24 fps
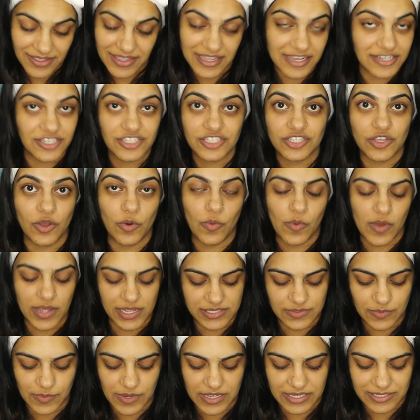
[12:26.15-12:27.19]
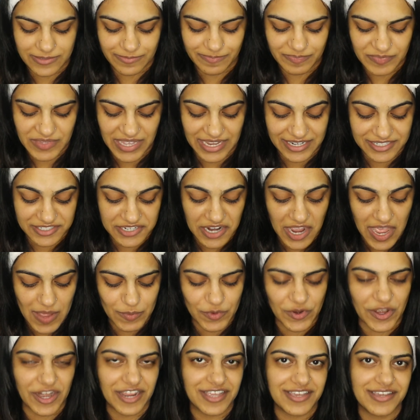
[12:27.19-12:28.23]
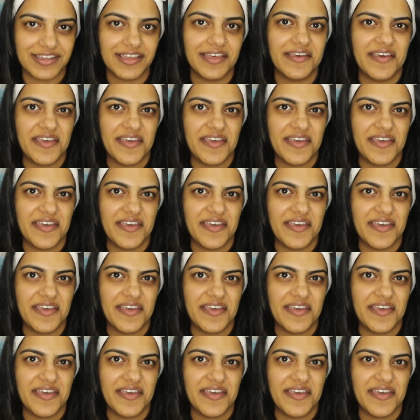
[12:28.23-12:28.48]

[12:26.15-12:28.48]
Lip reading: It just got worse and worse. And turmeric.